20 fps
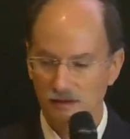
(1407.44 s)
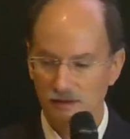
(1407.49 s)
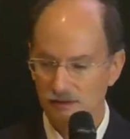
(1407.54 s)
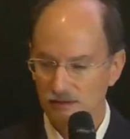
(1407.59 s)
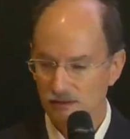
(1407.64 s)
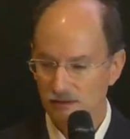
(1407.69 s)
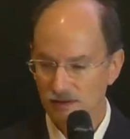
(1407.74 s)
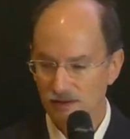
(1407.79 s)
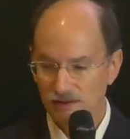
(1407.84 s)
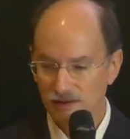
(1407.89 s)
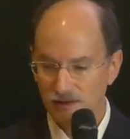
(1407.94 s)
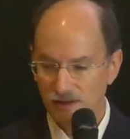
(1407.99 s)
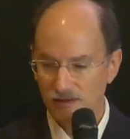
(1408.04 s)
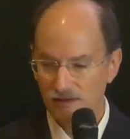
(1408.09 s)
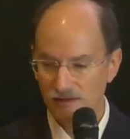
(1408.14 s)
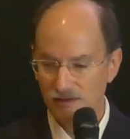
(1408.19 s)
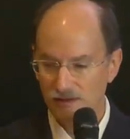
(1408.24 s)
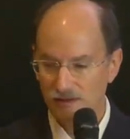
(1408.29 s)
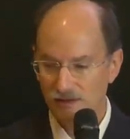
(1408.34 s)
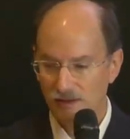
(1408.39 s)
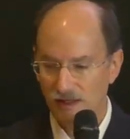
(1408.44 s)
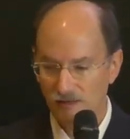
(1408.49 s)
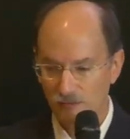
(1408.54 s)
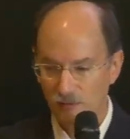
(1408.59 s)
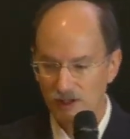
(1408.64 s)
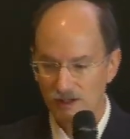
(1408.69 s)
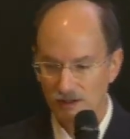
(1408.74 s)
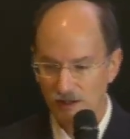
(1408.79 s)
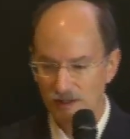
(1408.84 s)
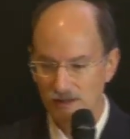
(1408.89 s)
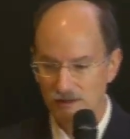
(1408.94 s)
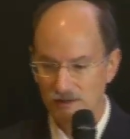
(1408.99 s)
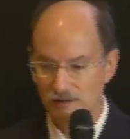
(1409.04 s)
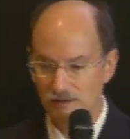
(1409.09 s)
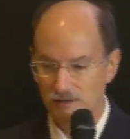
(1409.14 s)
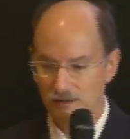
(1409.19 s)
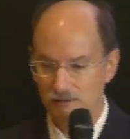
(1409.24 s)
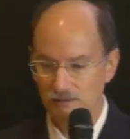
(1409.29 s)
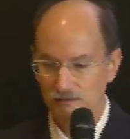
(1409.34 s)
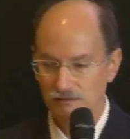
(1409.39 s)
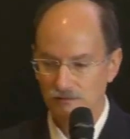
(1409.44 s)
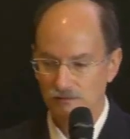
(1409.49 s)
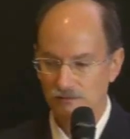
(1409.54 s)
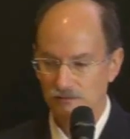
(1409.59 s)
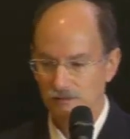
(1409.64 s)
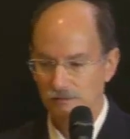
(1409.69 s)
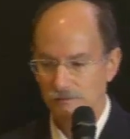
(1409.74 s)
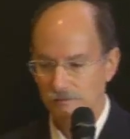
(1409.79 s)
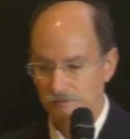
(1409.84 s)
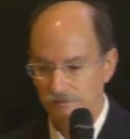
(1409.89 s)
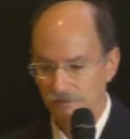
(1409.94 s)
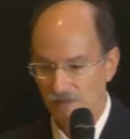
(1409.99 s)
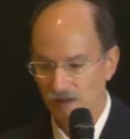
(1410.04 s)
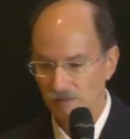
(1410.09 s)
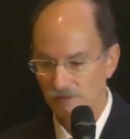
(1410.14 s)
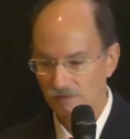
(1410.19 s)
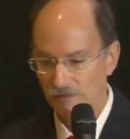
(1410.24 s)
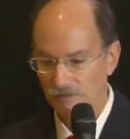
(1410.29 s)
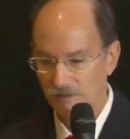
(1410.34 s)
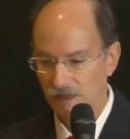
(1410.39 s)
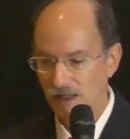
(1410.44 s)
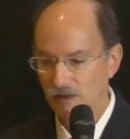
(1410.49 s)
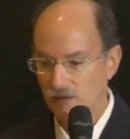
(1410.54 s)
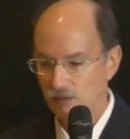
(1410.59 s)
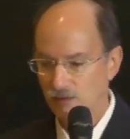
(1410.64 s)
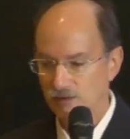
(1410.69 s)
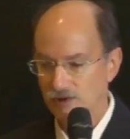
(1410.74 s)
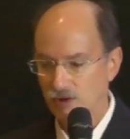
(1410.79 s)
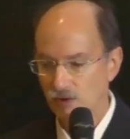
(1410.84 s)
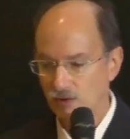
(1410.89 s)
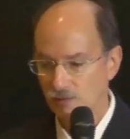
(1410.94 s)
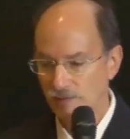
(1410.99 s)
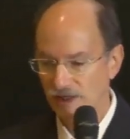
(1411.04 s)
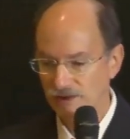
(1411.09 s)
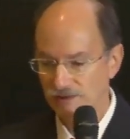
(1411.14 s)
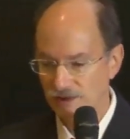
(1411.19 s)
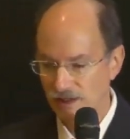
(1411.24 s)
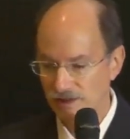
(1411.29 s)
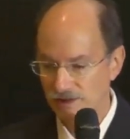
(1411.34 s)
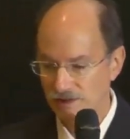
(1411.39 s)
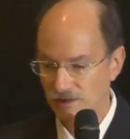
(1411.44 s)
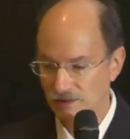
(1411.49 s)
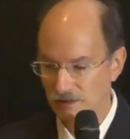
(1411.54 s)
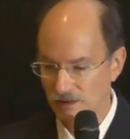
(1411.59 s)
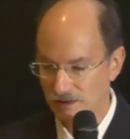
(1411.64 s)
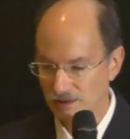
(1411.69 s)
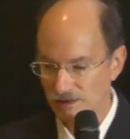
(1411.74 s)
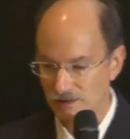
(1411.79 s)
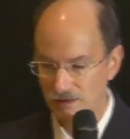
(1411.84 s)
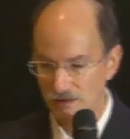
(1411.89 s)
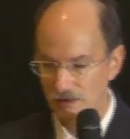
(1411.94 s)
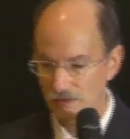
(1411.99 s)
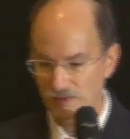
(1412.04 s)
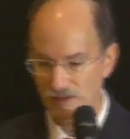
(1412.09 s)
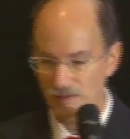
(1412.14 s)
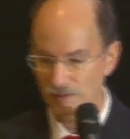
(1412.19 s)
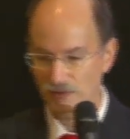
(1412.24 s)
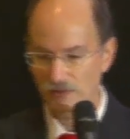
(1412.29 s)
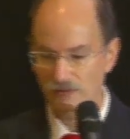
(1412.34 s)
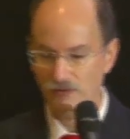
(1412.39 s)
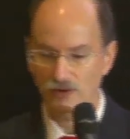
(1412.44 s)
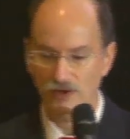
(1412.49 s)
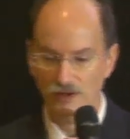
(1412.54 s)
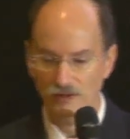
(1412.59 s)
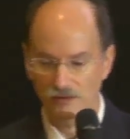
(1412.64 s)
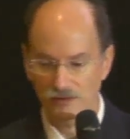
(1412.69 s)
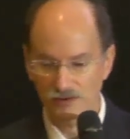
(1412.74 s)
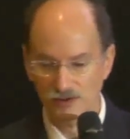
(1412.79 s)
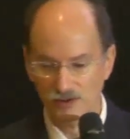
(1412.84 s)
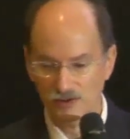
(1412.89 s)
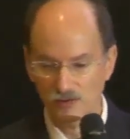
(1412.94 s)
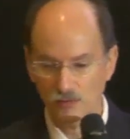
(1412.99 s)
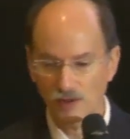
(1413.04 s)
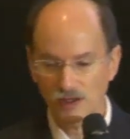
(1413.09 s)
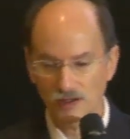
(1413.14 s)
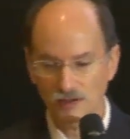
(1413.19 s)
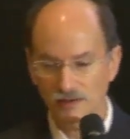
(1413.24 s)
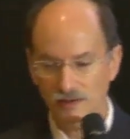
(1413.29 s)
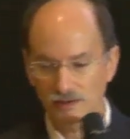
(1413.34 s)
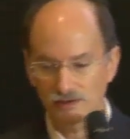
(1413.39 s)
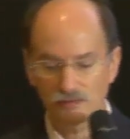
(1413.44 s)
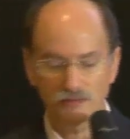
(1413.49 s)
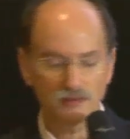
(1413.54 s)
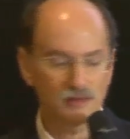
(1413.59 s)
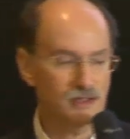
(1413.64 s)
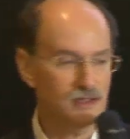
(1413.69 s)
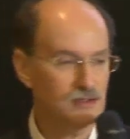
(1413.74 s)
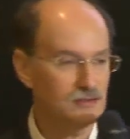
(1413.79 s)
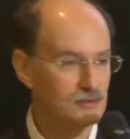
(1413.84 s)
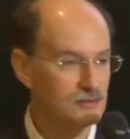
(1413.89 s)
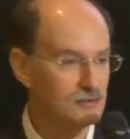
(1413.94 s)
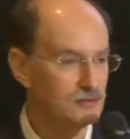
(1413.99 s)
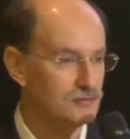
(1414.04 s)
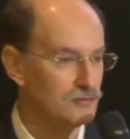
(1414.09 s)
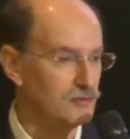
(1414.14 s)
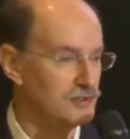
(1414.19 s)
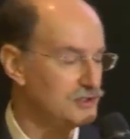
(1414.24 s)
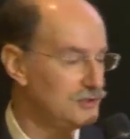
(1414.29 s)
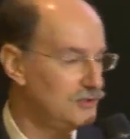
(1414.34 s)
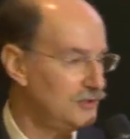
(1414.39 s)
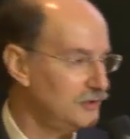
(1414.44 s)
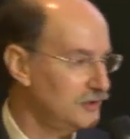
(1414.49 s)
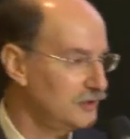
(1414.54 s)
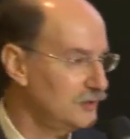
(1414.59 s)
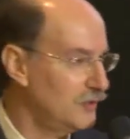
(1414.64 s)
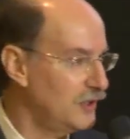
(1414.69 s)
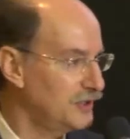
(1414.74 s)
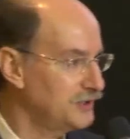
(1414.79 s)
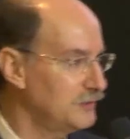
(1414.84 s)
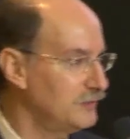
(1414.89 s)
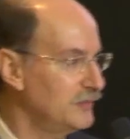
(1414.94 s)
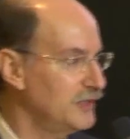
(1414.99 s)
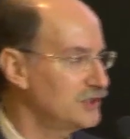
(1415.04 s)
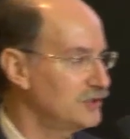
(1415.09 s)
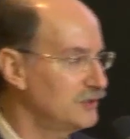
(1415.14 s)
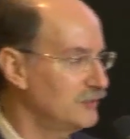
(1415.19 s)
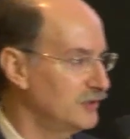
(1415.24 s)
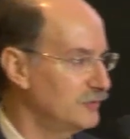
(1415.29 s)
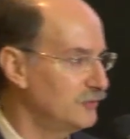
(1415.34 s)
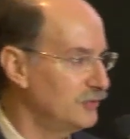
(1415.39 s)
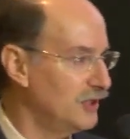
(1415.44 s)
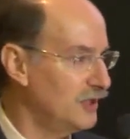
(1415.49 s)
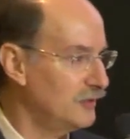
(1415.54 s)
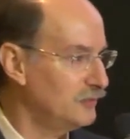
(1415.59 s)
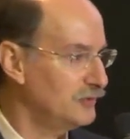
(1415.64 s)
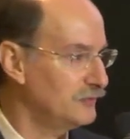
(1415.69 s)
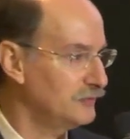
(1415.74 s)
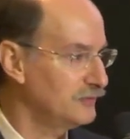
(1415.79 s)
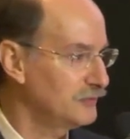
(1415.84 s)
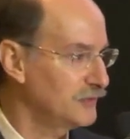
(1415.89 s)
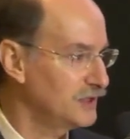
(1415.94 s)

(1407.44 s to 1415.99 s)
So this gives, gave me an idea of how we'd go about testing this. And other people have thought of this as well. It's related to the, what's called the quantum measurement problem.